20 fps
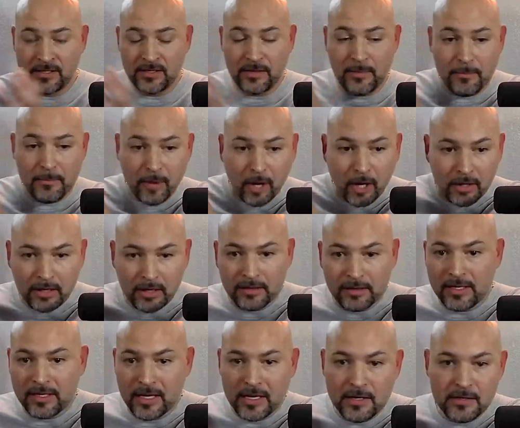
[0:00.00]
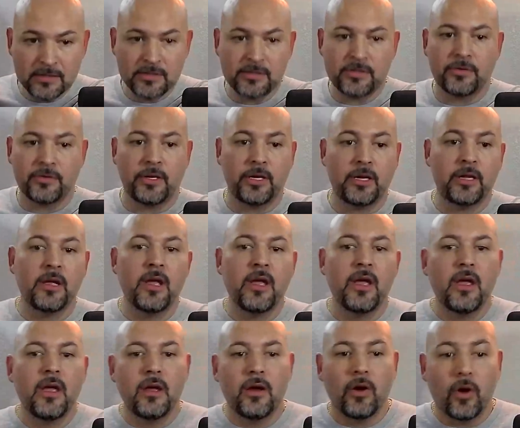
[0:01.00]
it's the market, the industry.
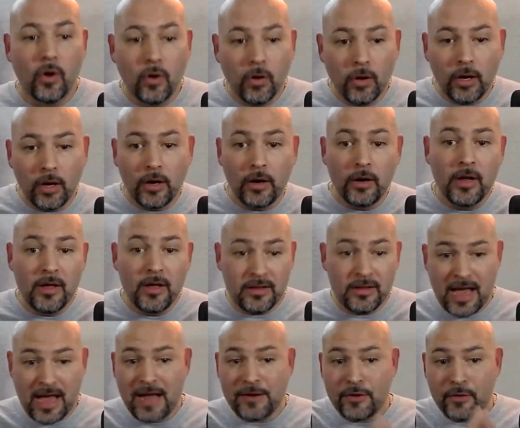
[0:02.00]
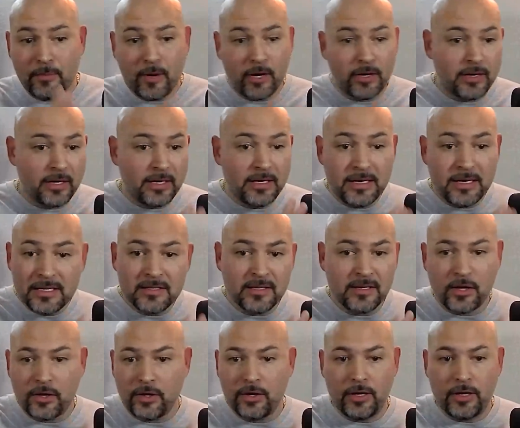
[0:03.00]
Or, yeah, your marketing
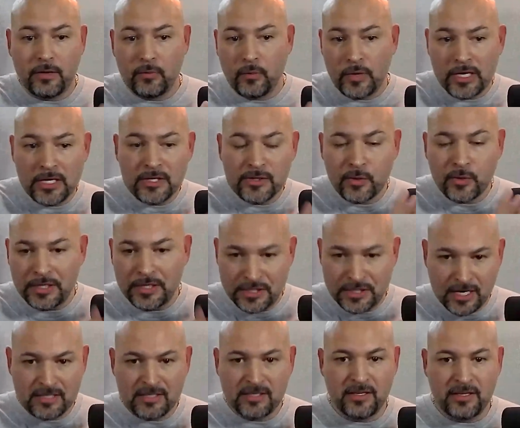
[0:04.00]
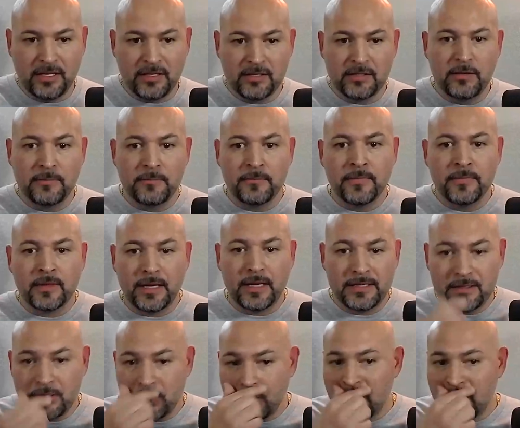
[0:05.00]
isn't good and we need to adjust this.
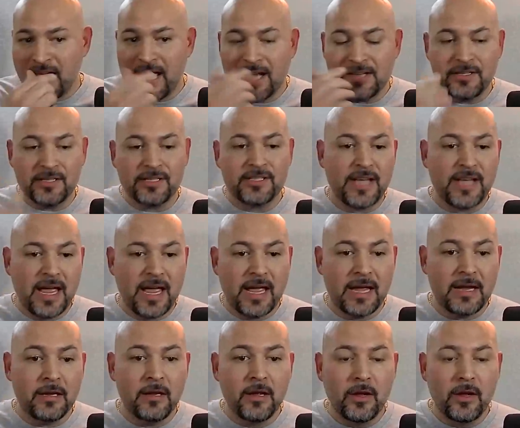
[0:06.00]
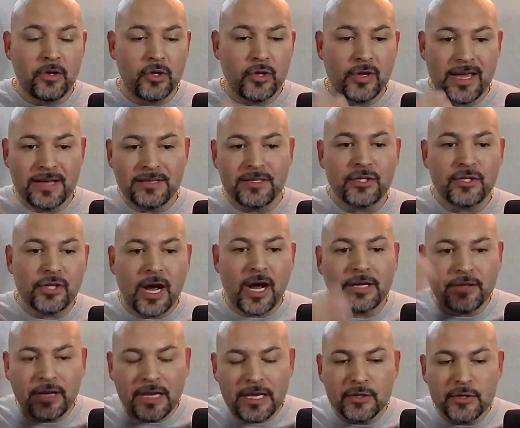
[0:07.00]
You can't just
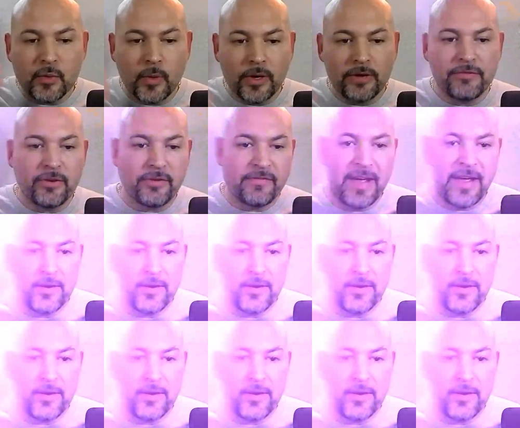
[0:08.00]
talk to each one of your